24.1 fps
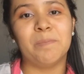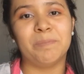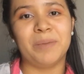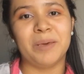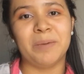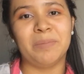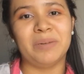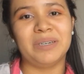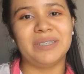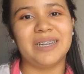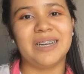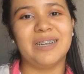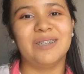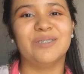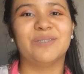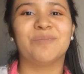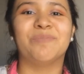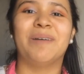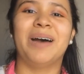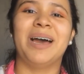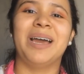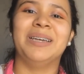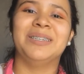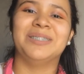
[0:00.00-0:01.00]
Paper
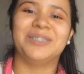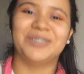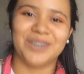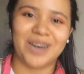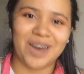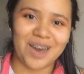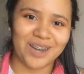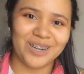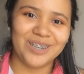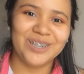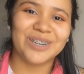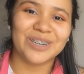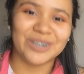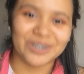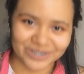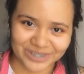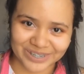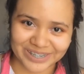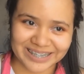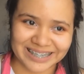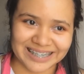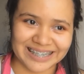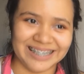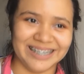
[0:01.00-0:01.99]
Towns by John
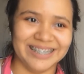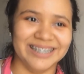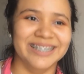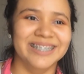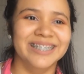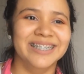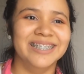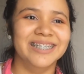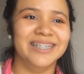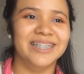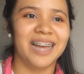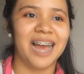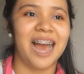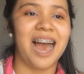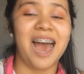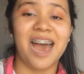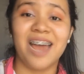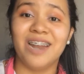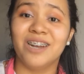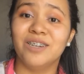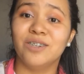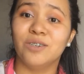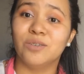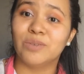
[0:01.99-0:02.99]
Green.
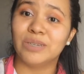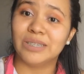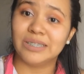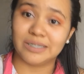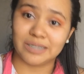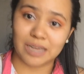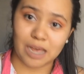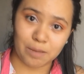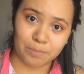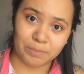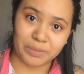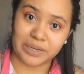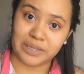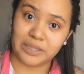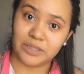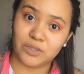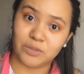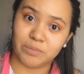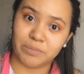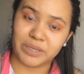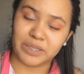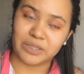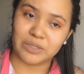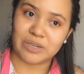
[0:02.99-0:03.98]
I don't know what's happening
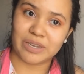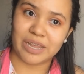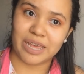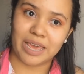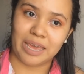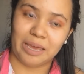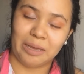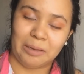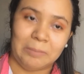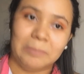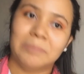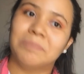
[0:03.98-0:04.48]
to me today.